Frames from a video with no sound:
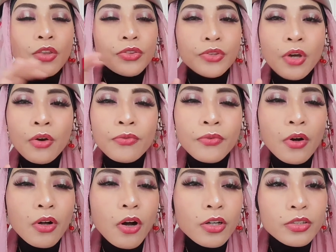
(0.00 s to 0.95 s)
no
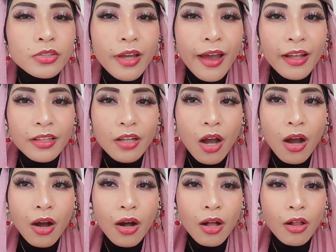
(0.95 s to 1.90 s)
fallout at
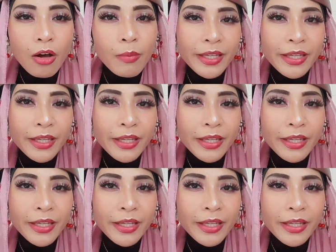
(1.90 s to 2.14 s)
all.